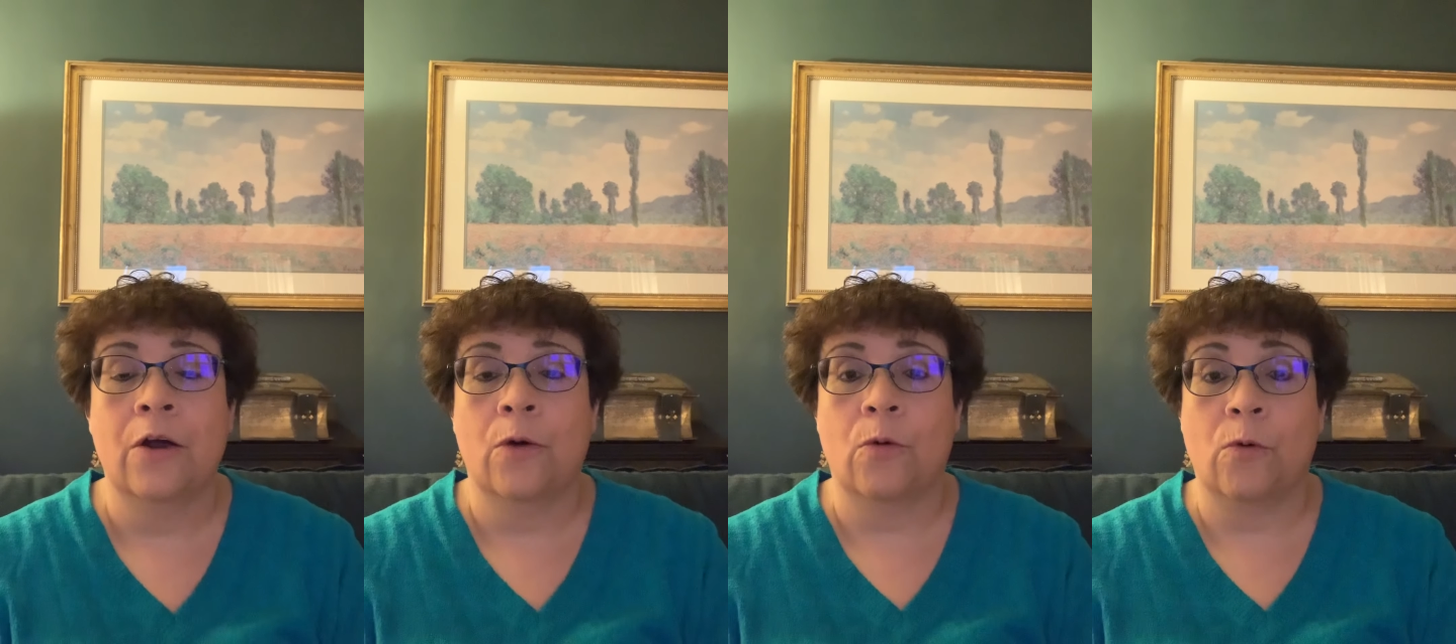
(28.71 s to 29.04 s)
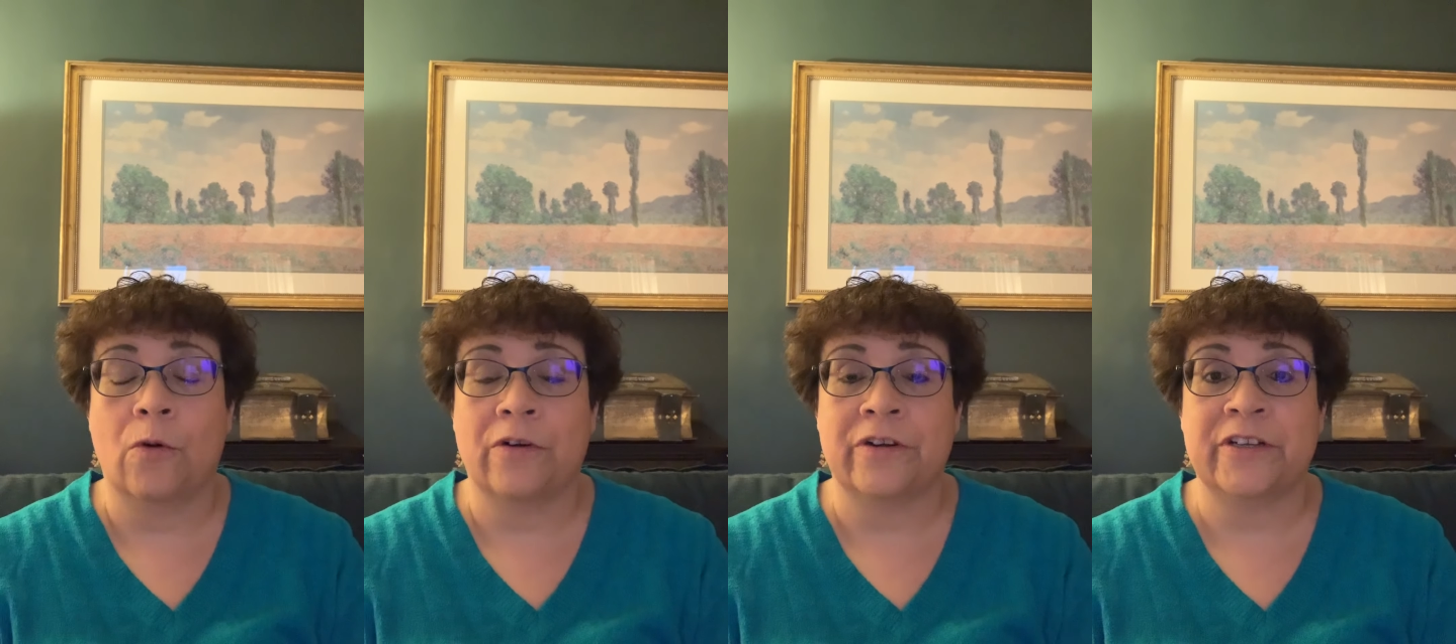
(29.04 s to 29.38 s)

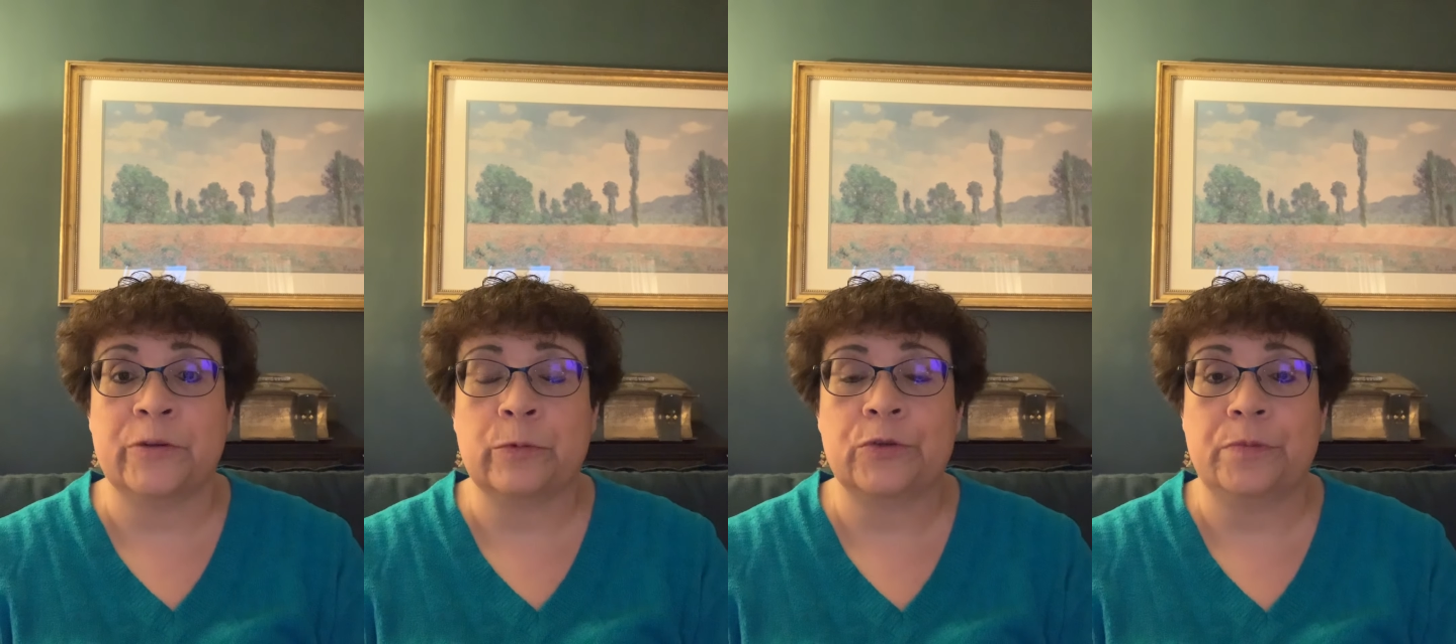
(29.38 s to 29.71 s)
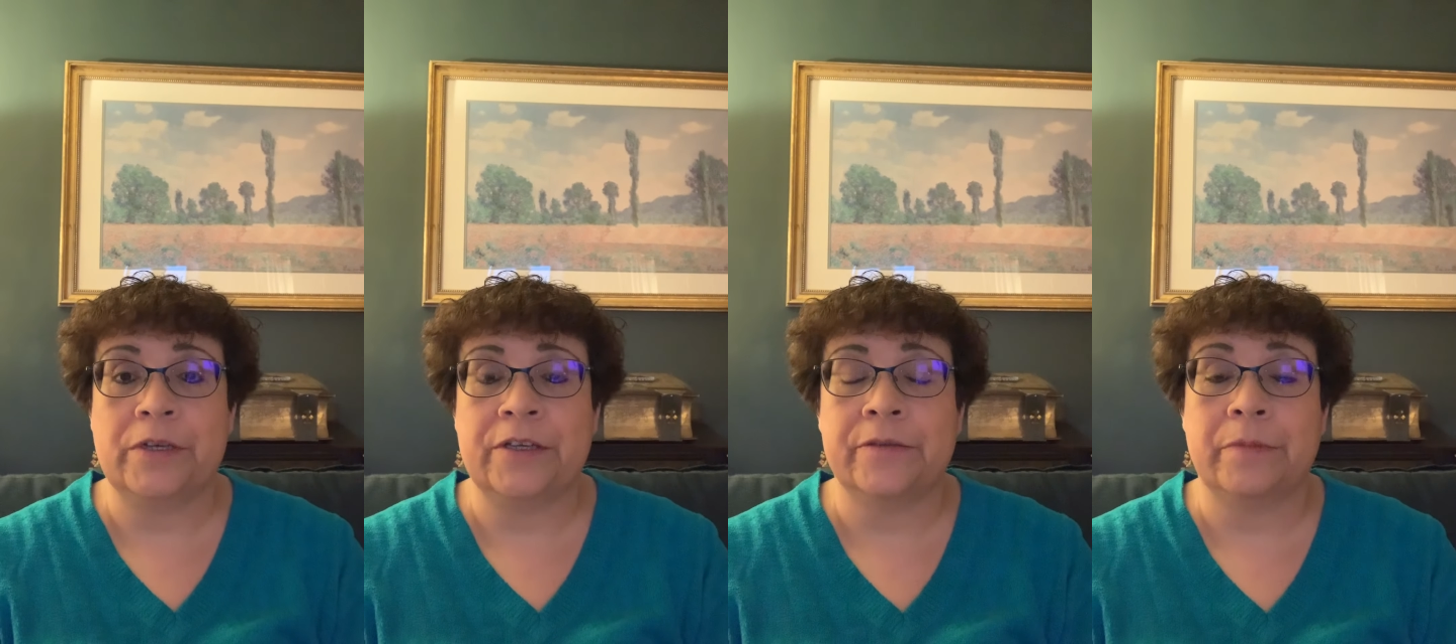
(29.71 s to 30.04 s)
or it will
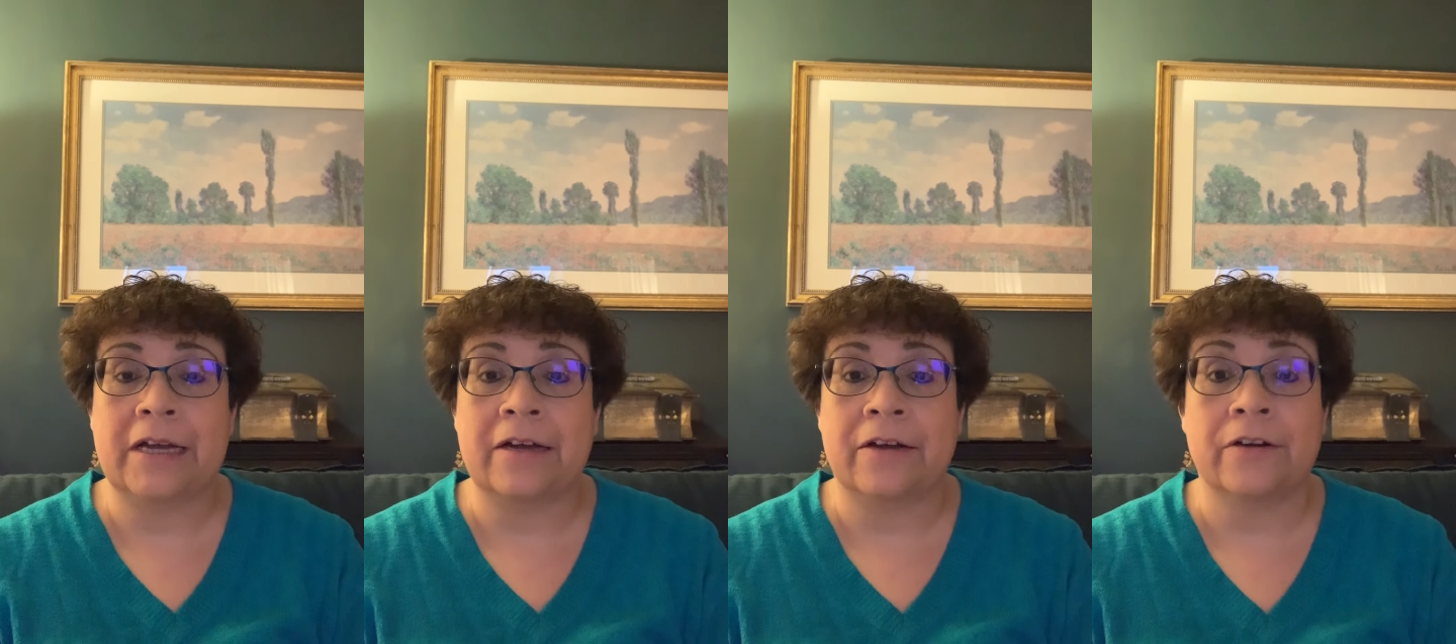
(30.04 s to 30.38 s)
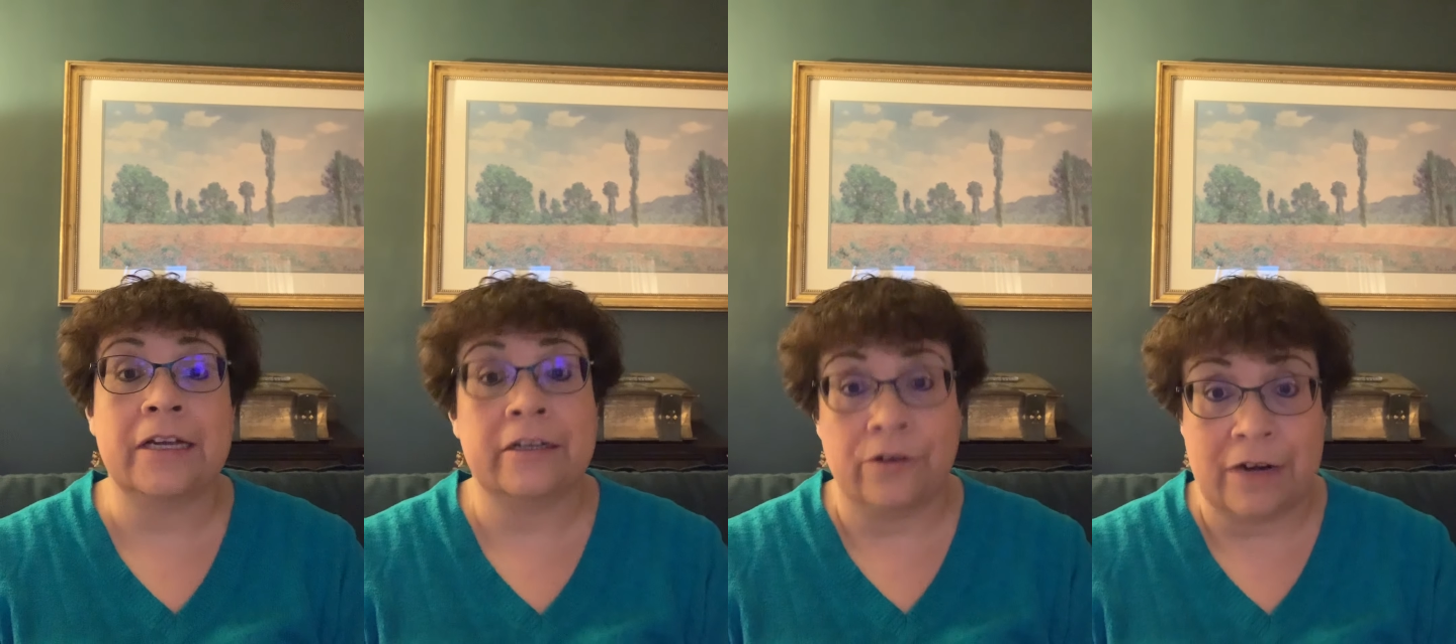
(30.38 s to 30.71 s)
be about
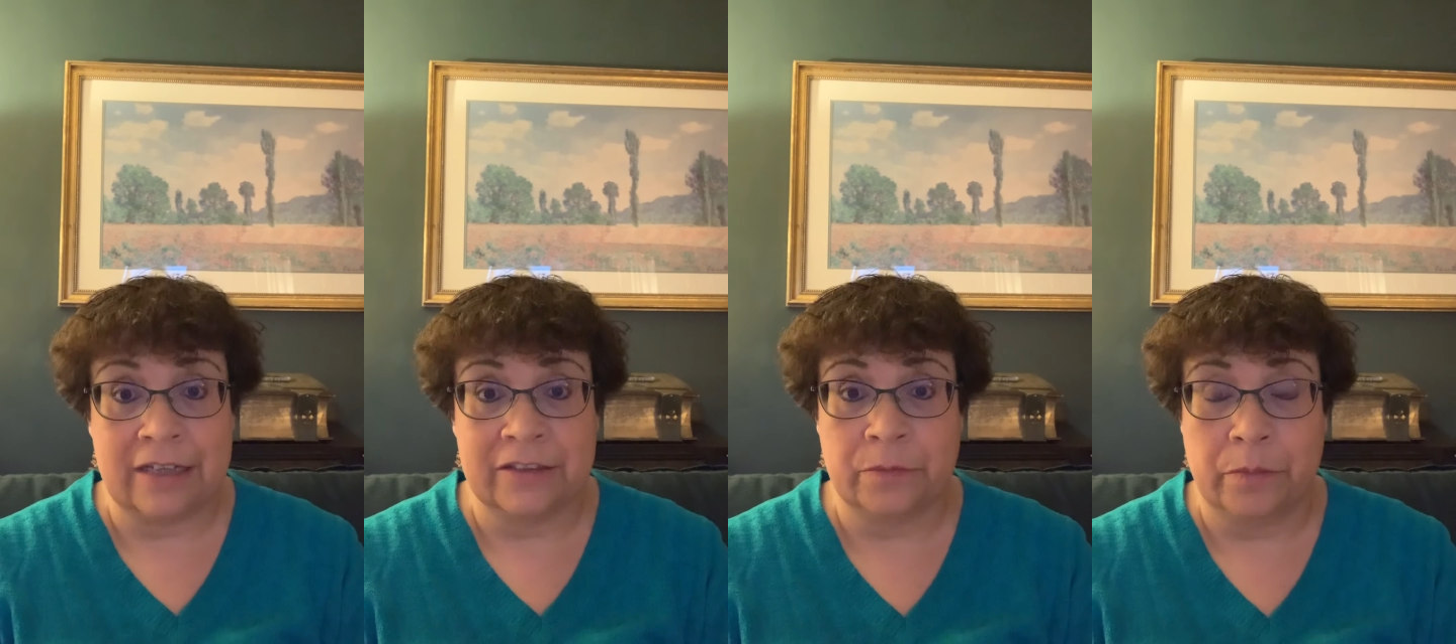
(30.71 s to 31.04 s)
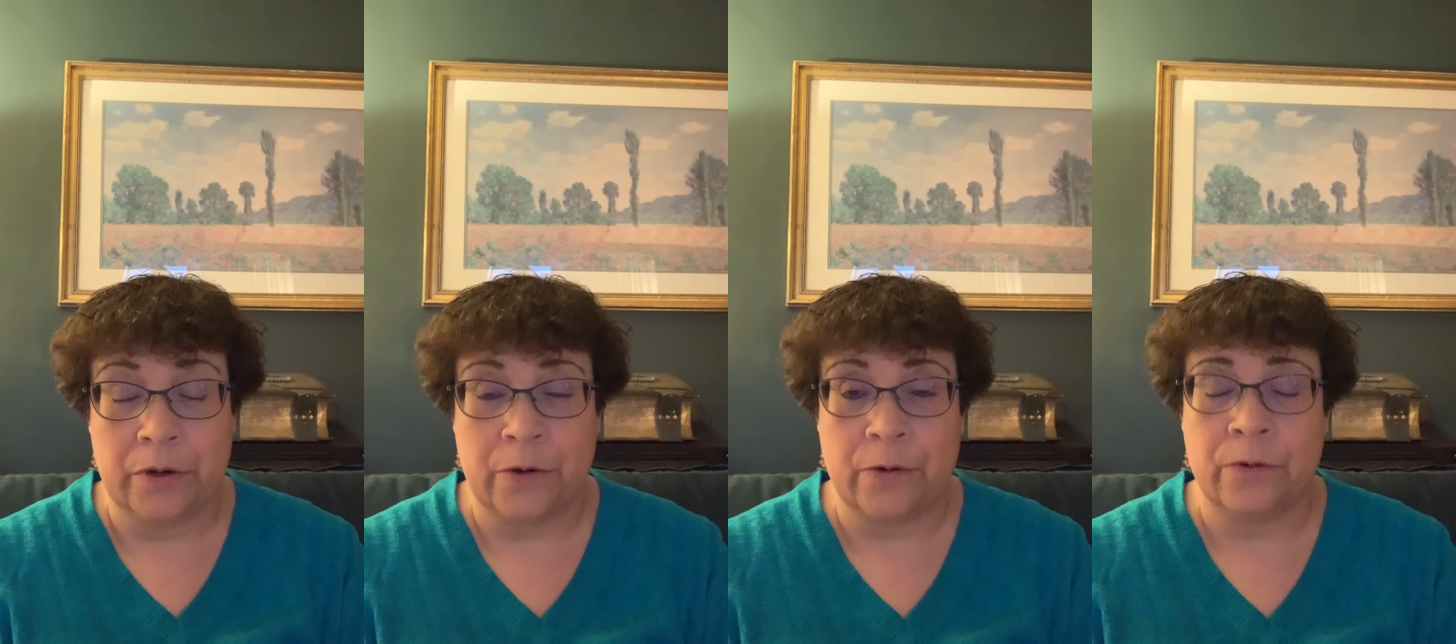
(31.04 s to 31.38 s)
Edgar Allan
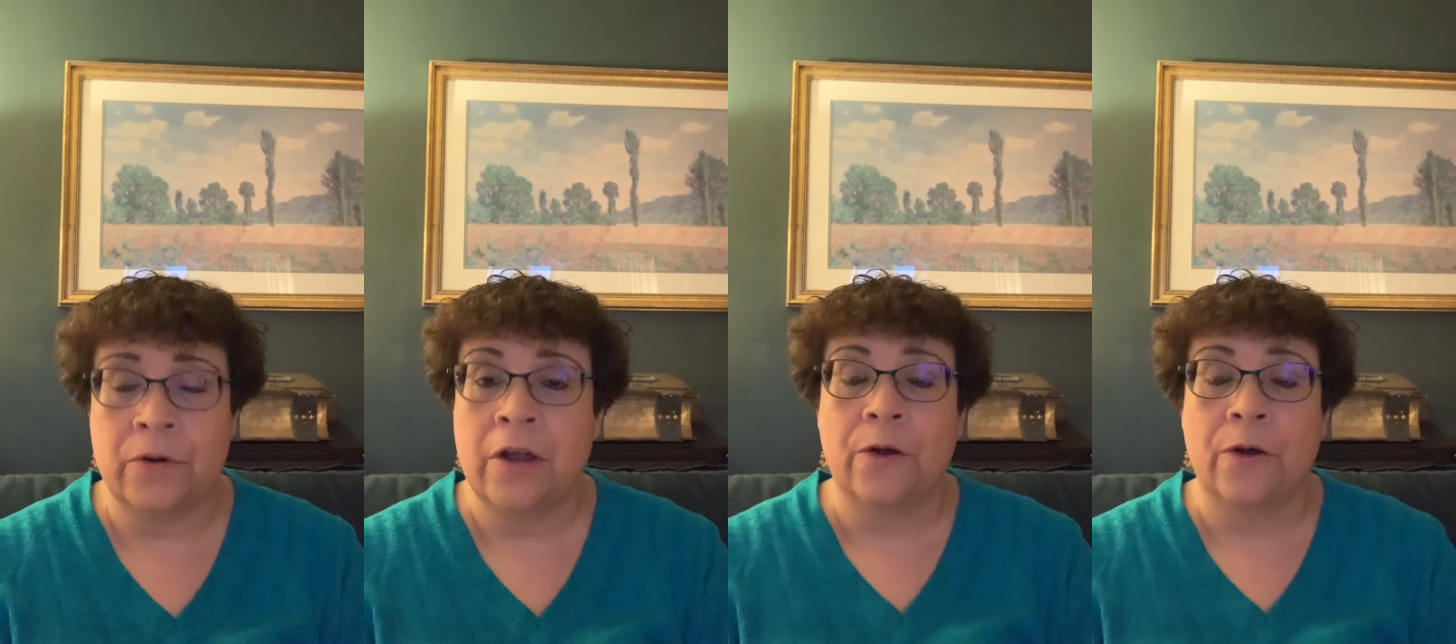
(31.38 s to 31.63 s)
Poe,